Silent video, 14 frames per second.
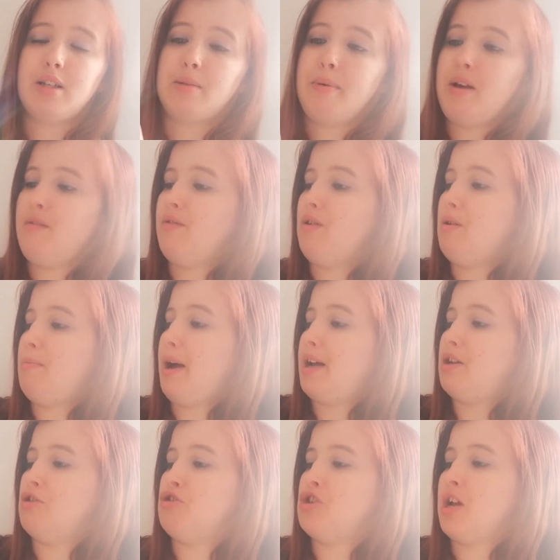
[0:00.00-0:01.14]
there's a bit of a
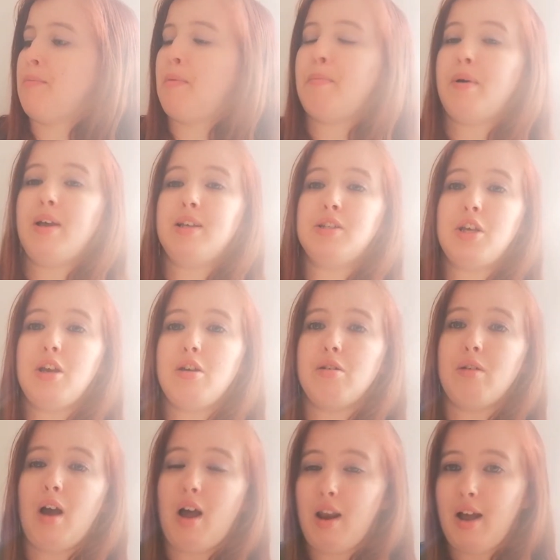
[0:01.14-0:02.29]
paint chip, but it's
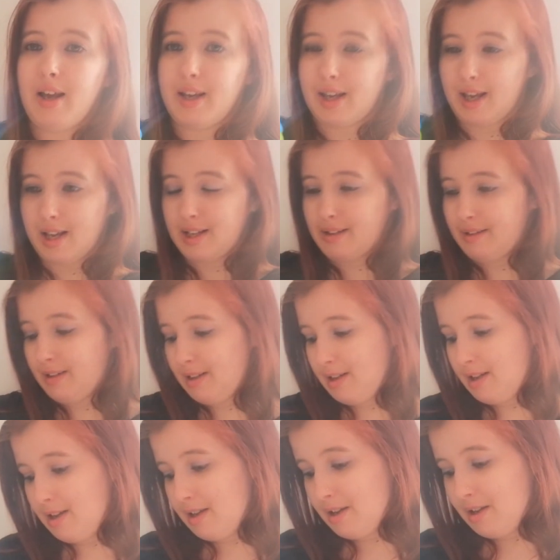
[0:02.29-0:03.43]
cute. I like it.
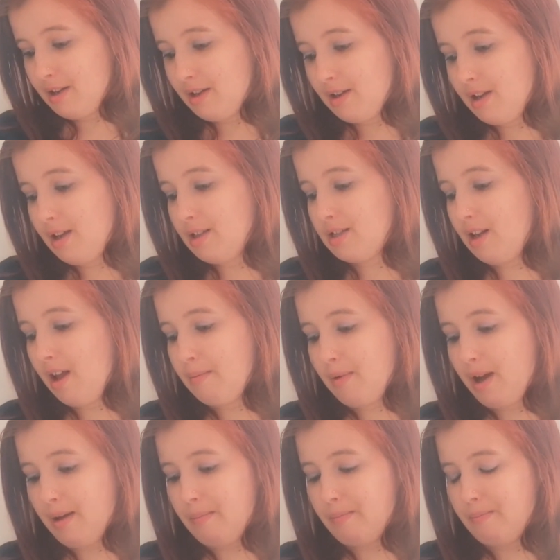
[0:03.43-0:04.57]
It's like
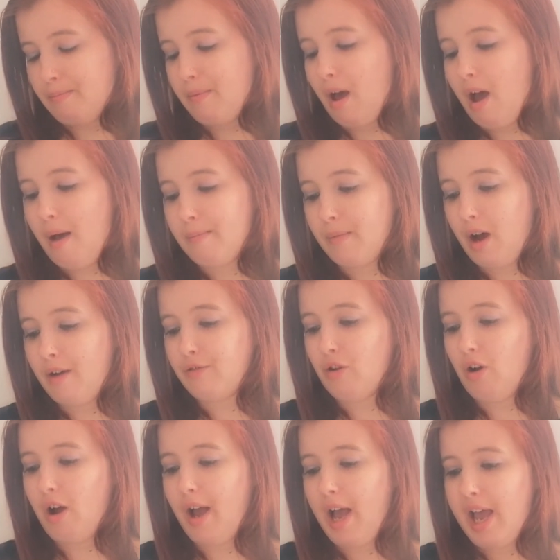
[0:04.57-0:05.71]
my I've
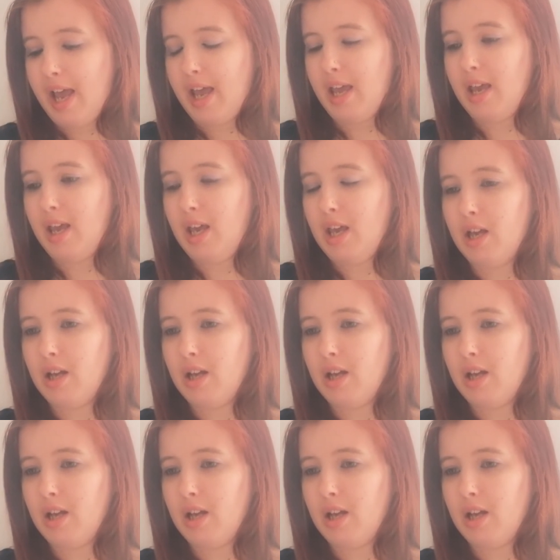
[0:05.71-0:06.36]
got a